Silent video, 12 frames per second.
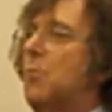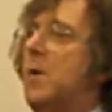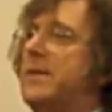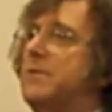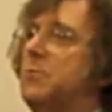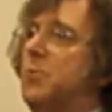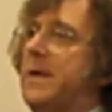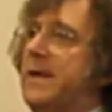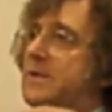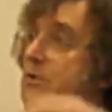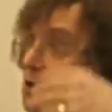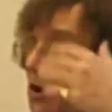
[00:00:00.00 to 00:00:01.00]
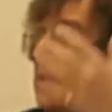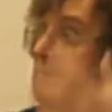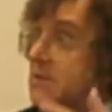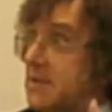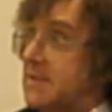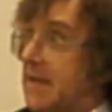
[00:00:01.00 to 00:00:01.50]
Whether we
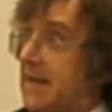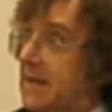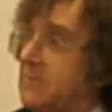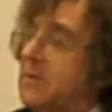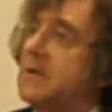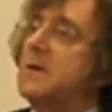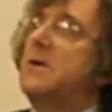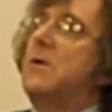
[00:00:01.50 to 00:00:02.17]
charge the town